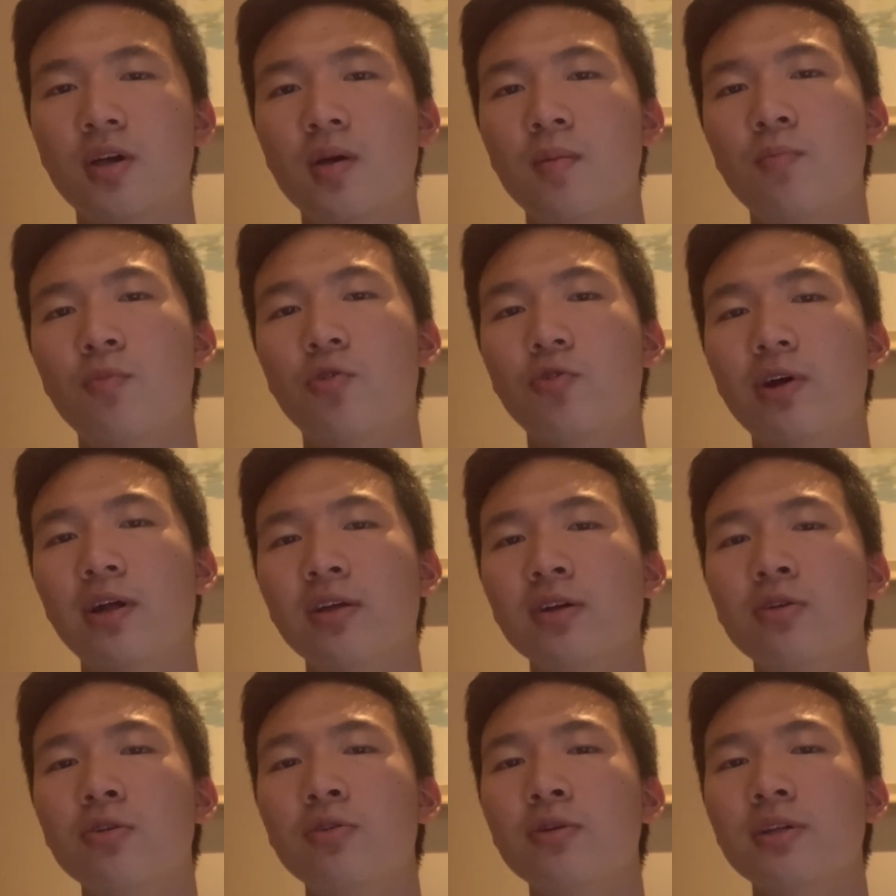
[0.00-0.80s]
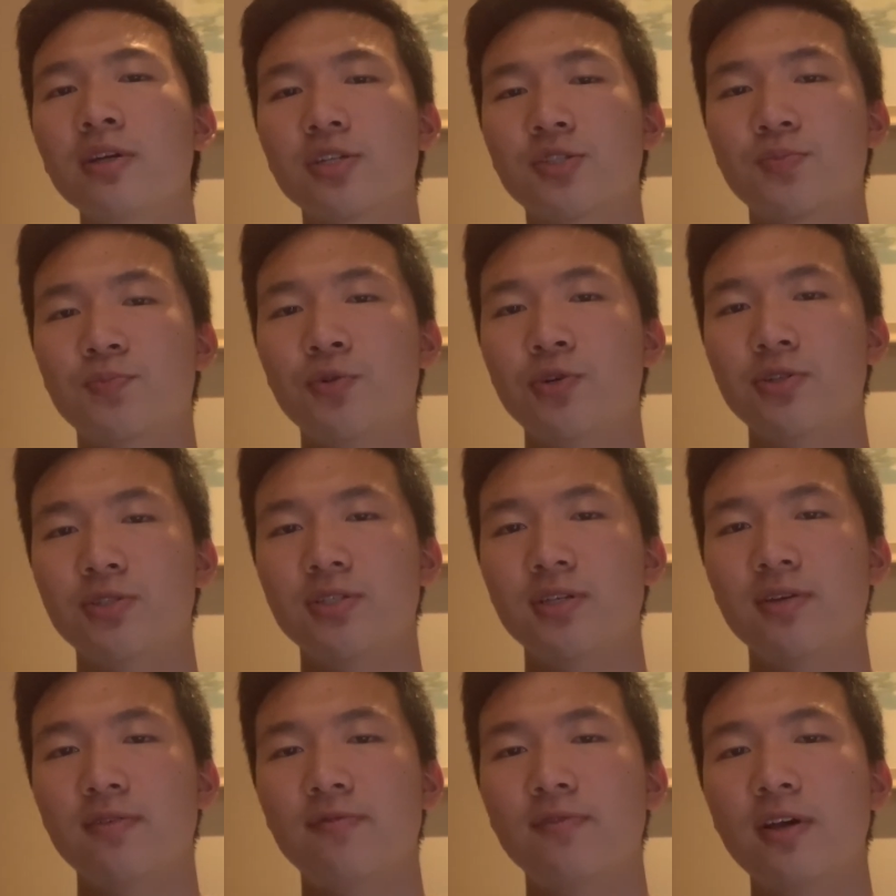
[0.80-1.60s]
More radical and
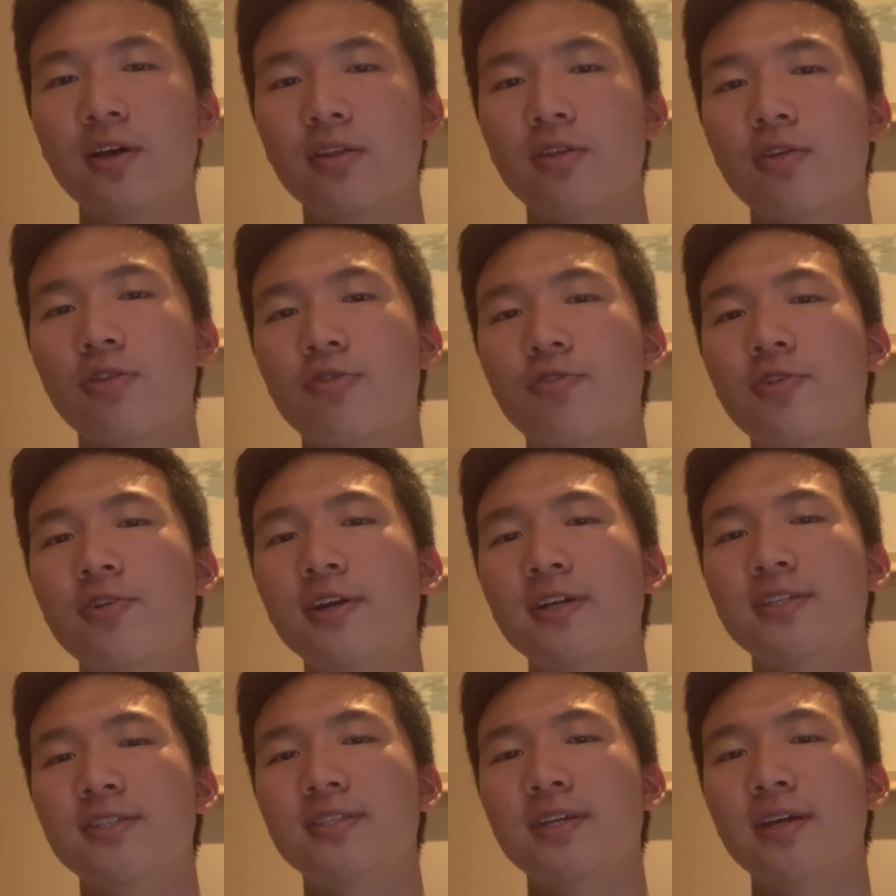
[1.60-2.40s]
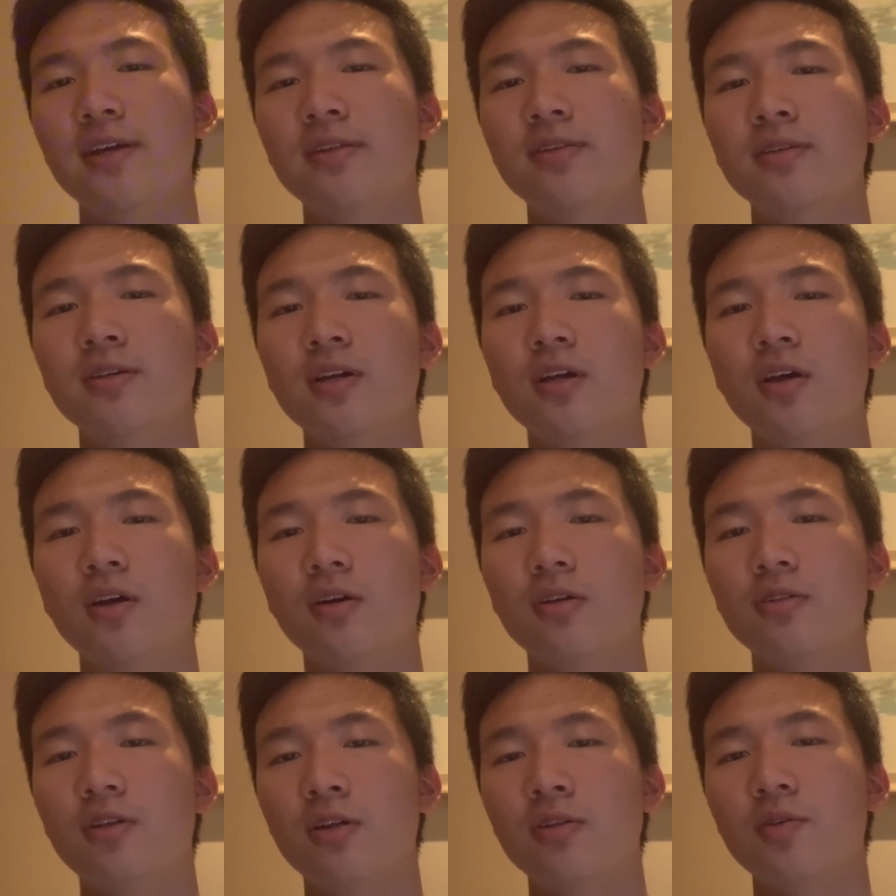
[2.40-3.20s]
explosive, the Third Estate,
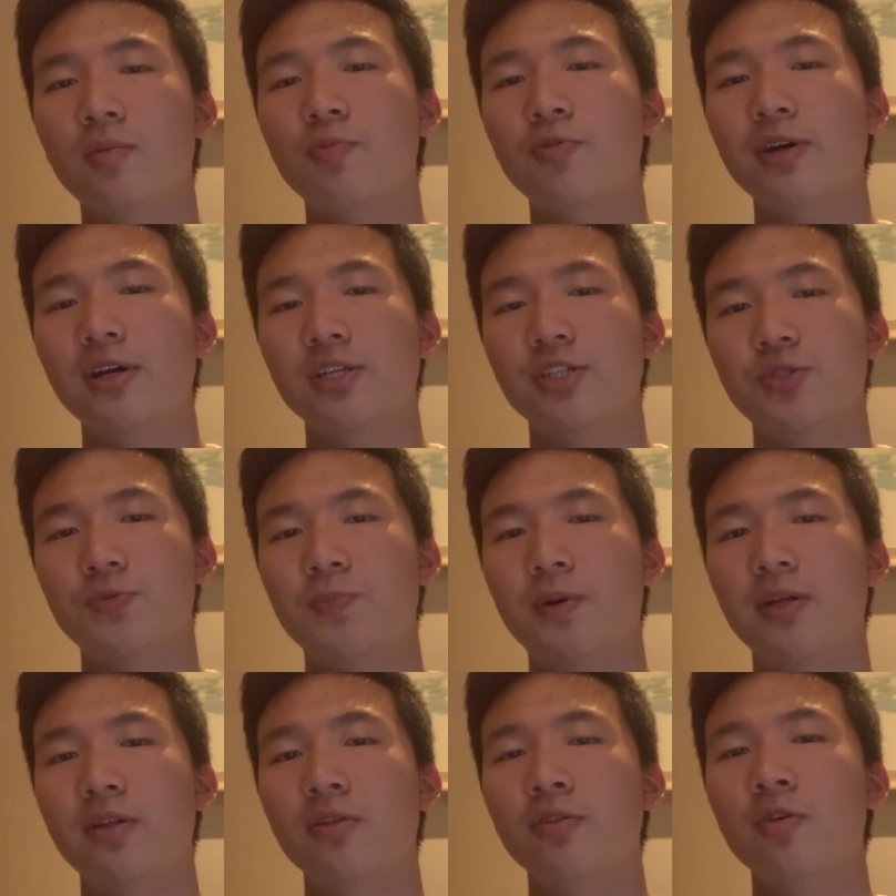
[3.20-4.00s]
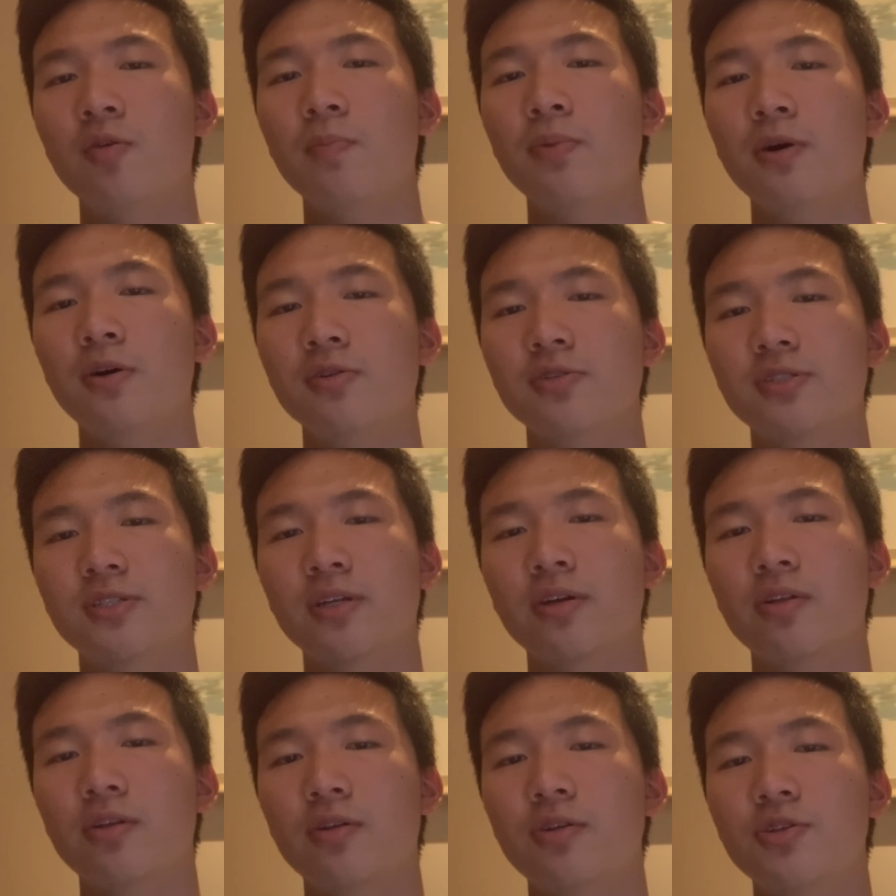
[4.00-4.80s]
long oppressed by the nobles
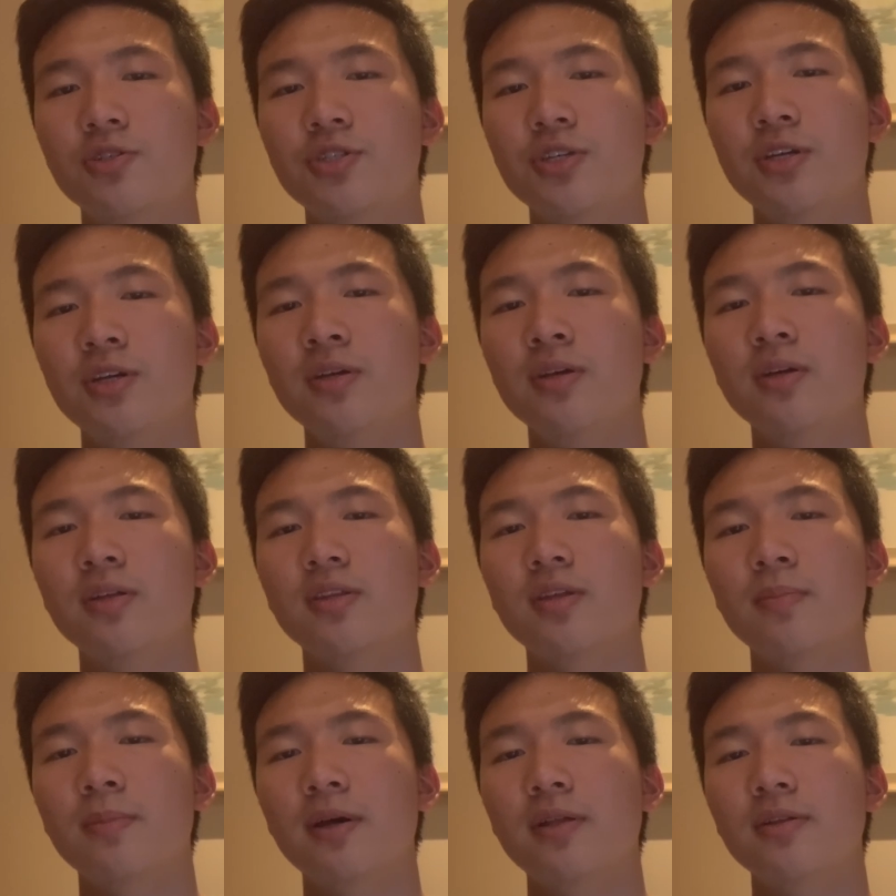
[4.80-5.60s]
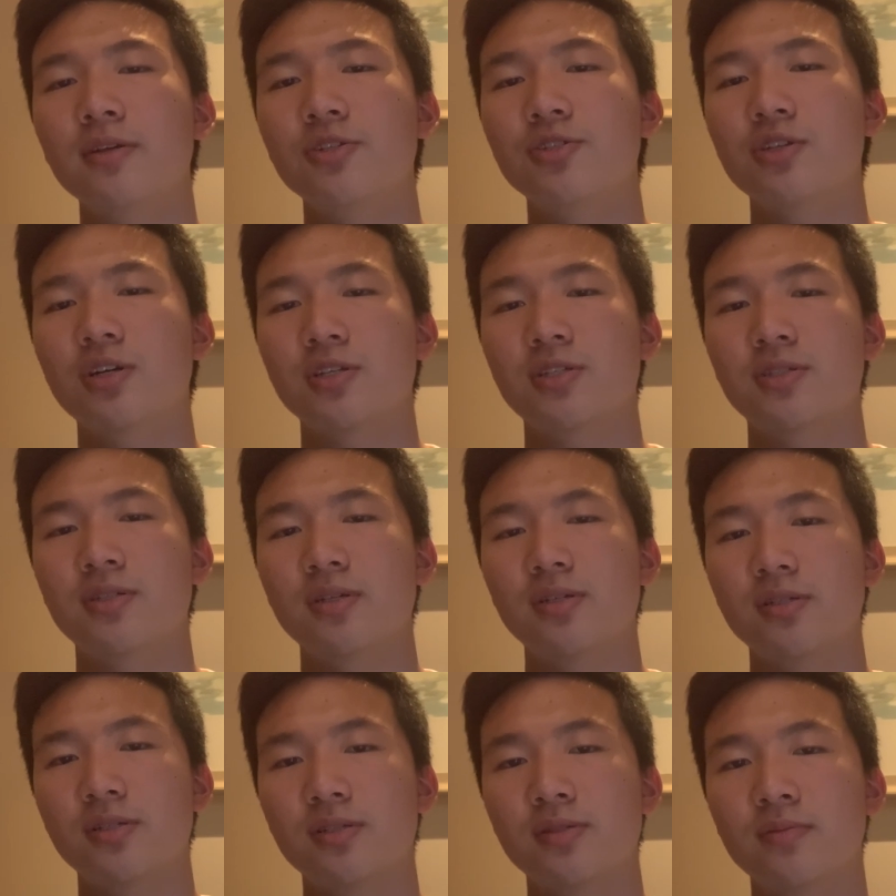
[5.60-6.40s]
and clergy, demanded
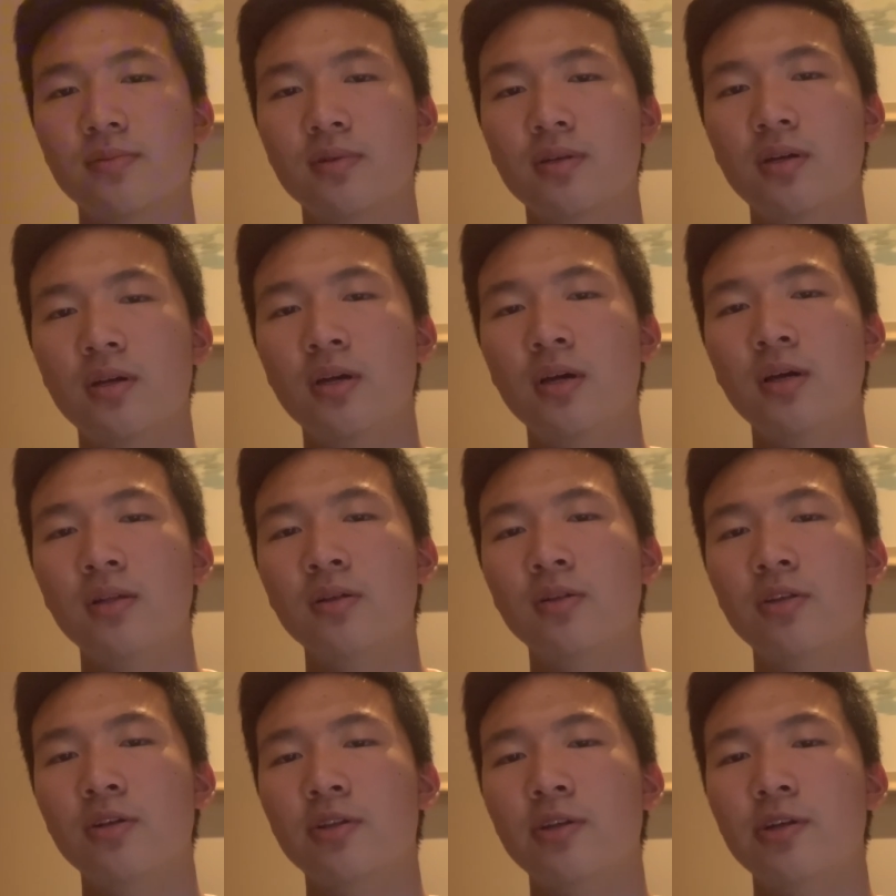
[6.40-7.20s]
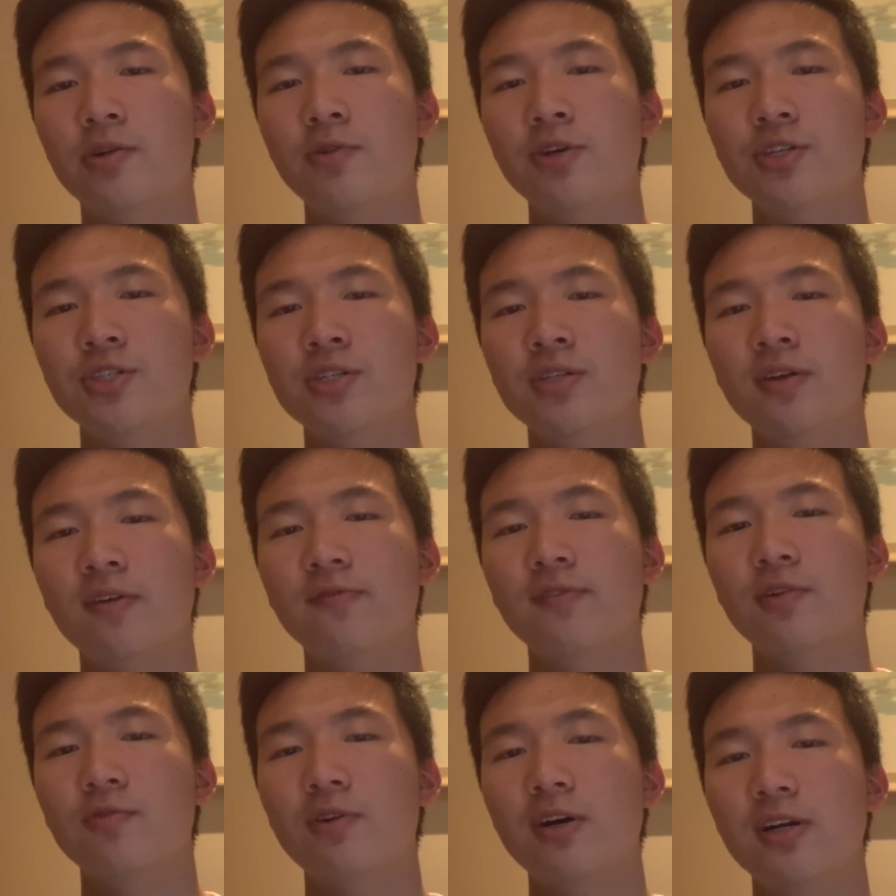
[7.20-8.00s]
justice. The Declaration of
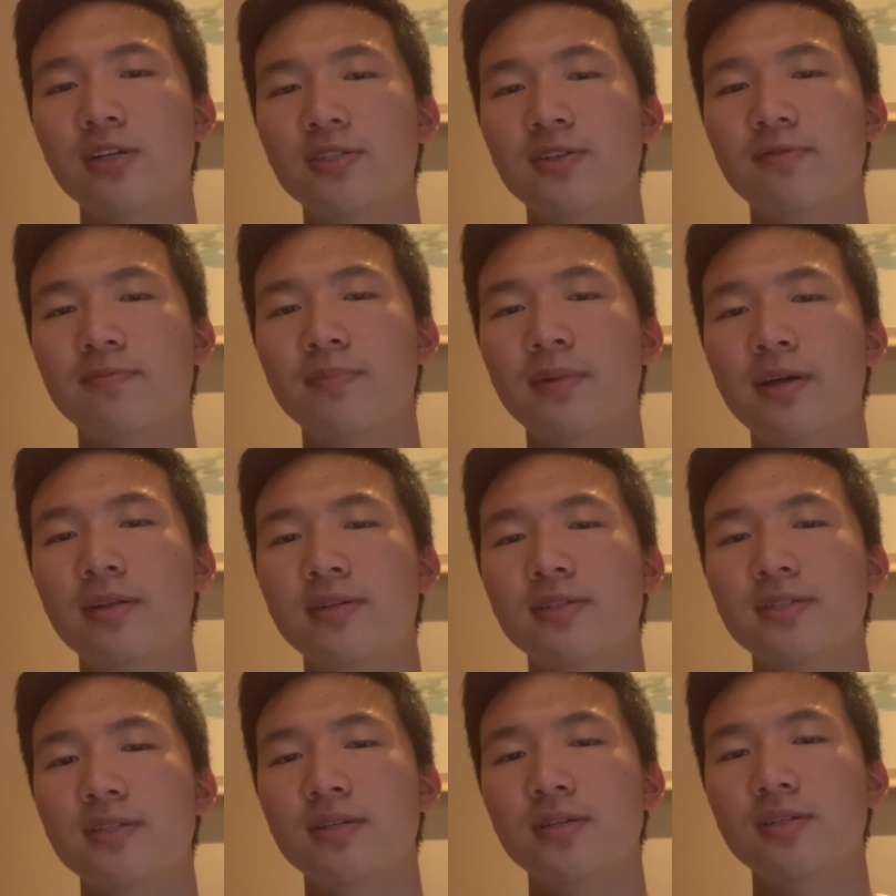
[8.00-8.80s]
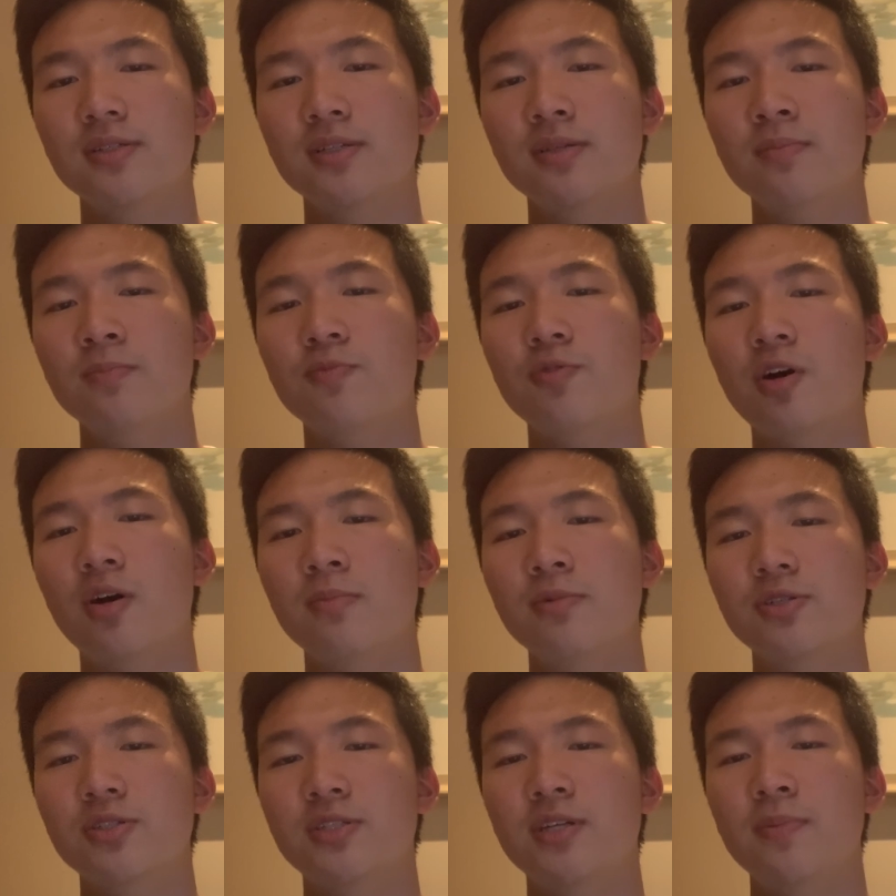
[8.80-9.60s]
the Rights of Man and Citizen
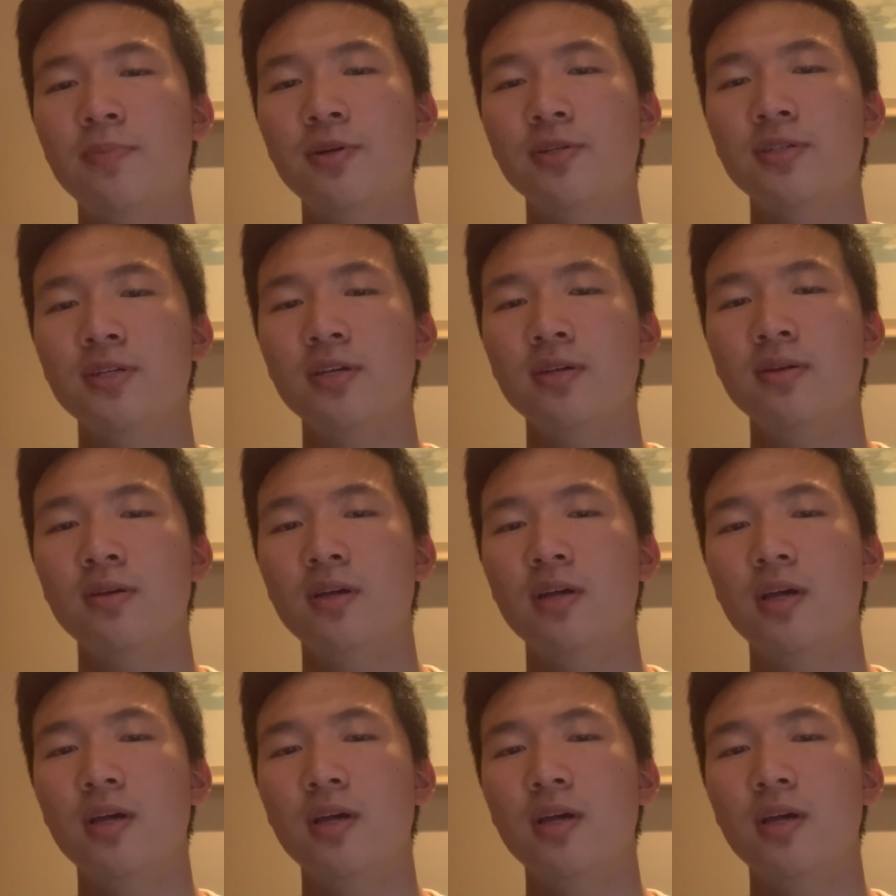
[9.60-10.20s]
promised liberty,